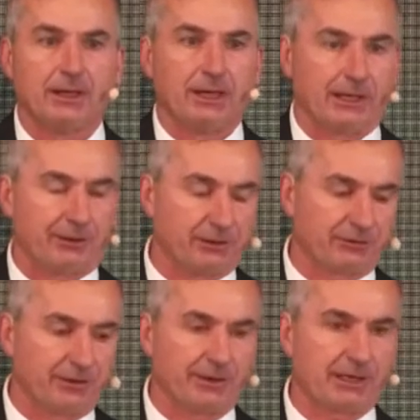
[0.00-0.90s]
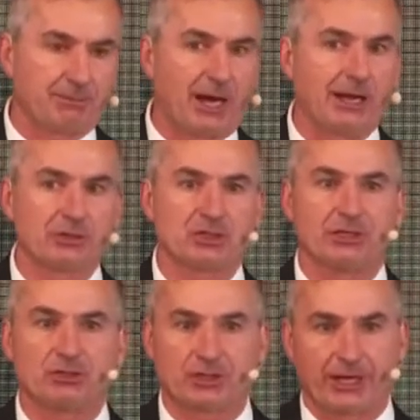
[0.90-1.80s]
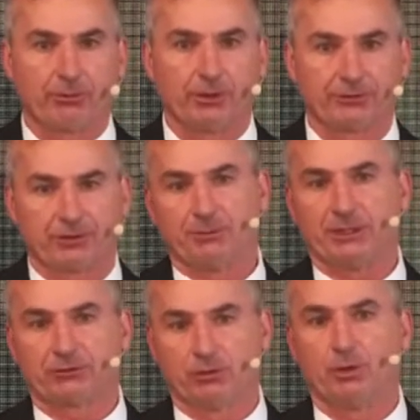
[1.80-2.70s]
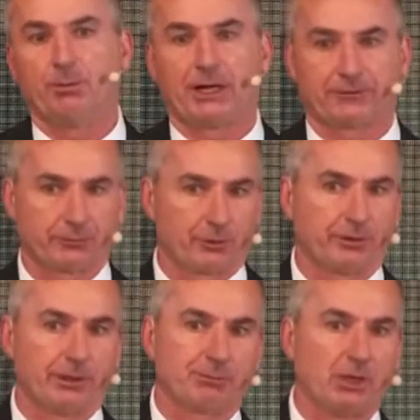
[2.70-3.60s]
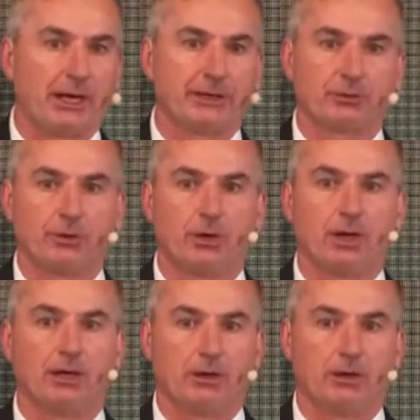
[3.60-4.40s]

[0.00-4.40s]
And I think synthetic biology in general is going to be a toolbox that we're going to apply to a,